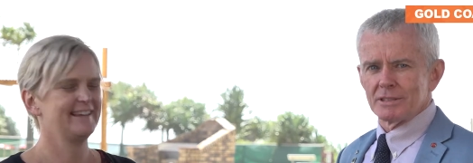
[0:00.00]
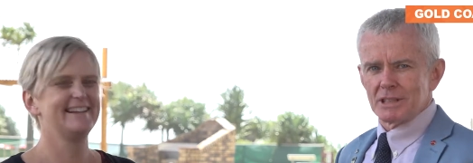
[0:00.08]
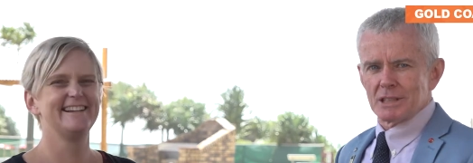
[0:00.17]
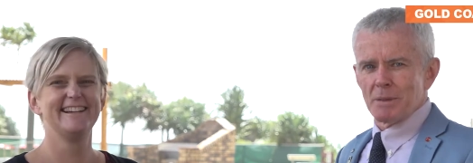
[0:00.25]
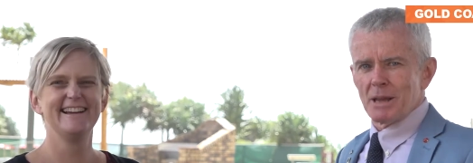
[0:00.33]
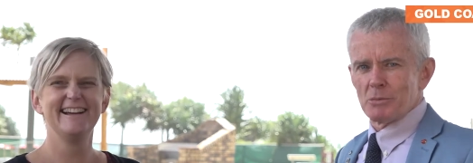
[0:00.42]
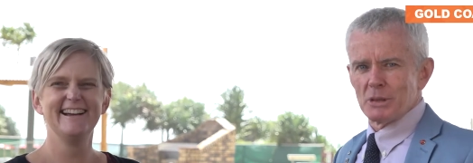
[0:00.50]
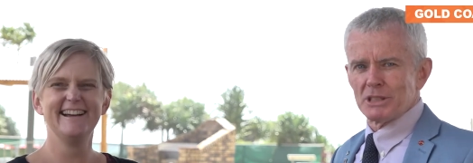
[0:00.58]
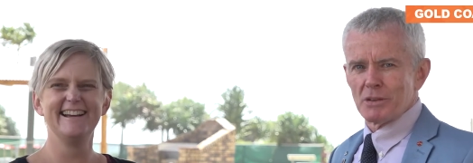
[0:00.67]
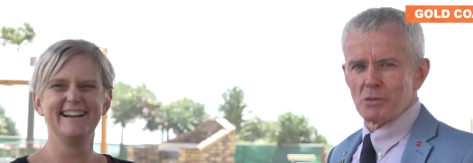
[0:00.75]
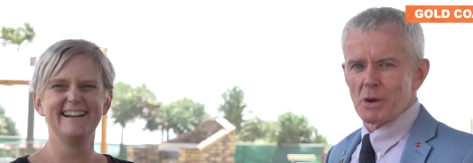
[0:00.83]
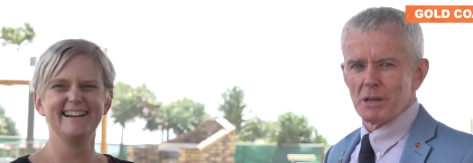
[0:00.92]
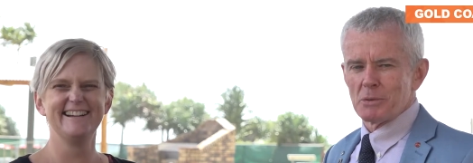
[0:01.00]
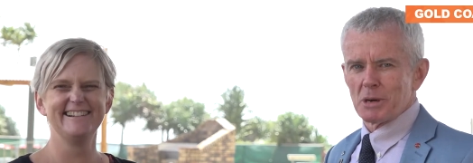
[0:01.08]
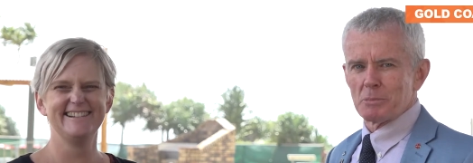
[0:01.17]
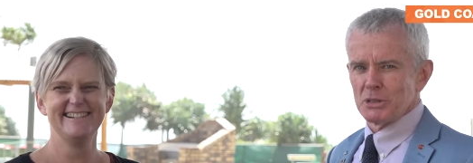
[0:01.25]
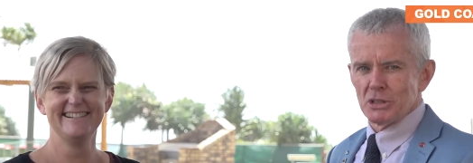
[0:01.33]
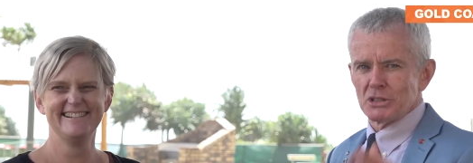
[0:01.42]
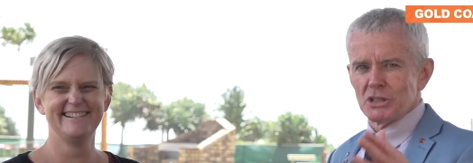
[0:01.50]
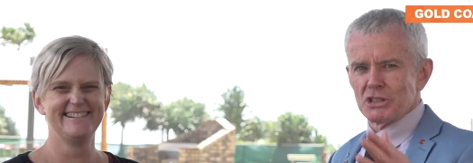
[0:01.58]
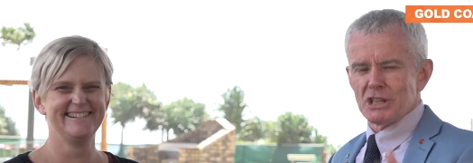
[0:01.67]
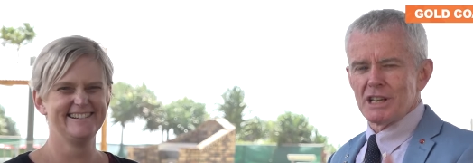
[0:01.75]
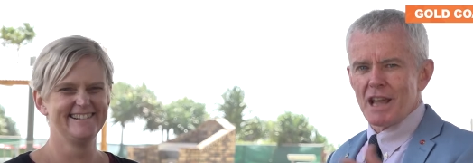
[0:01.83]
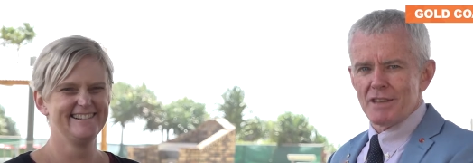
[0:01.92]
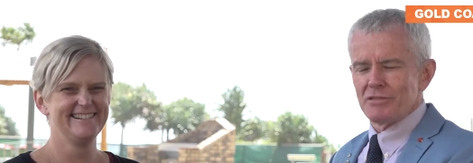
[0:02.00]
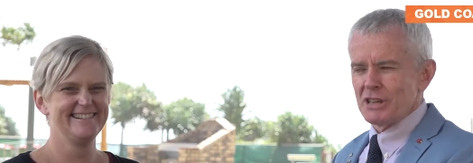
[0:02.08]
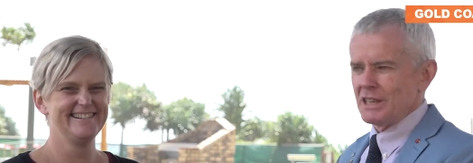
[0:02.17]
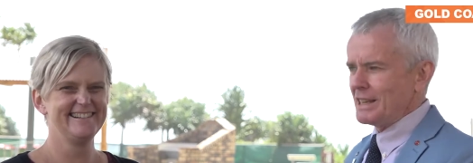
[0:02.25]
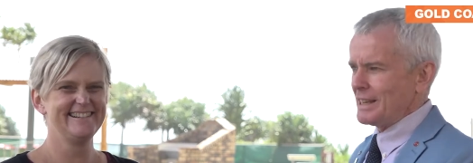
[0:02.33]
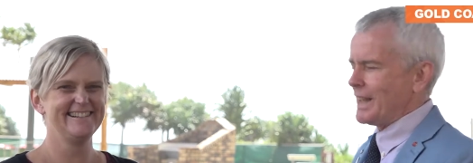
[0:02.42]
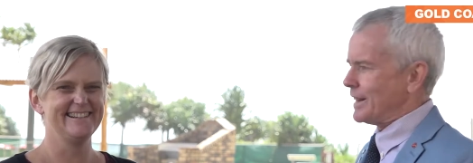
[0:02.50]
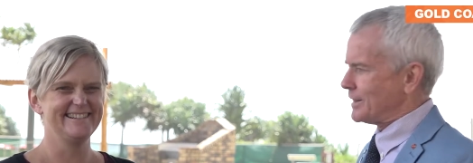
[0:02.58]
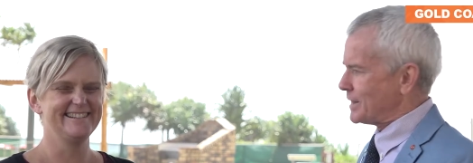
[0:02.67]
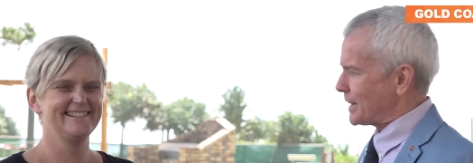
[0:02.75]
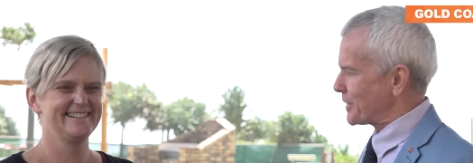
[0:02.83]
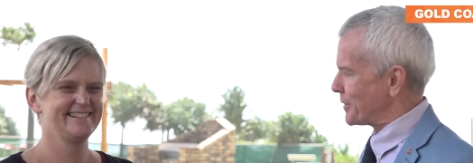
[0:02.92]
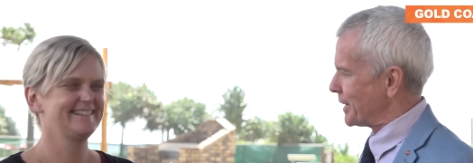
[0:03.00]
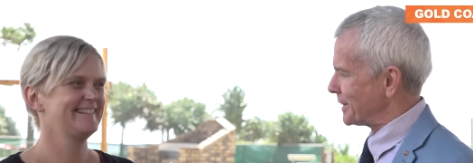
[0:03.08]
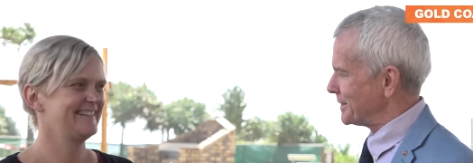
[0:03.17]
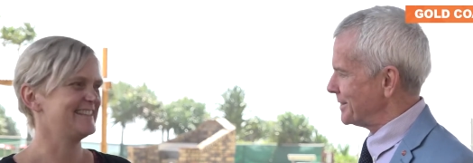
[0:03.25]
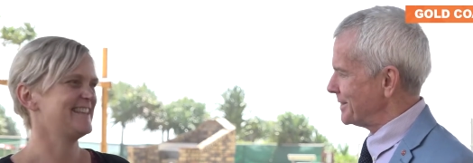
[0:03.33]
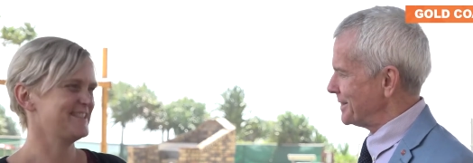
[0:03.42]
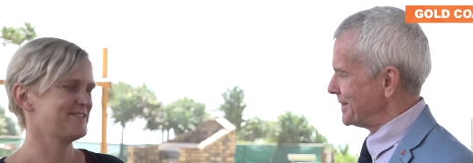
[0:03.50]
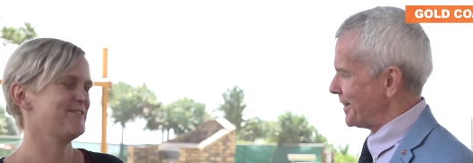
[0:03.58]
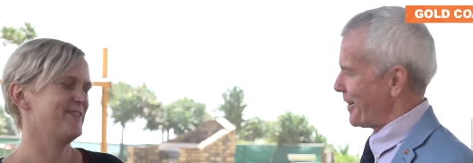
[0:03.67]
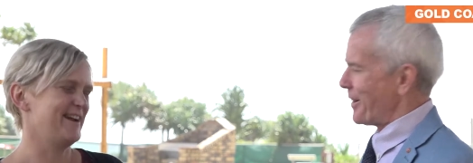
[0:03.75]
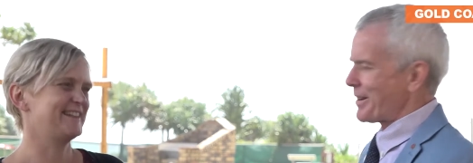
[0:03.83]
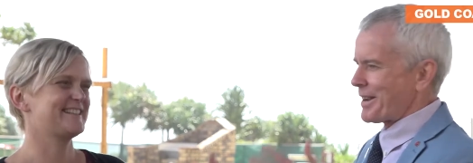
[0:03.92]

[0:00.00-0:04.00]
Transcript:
Speaker 1: Doesn't matter whichever way you want to produce it. G A V E N, is that correct? Yes, that's correct.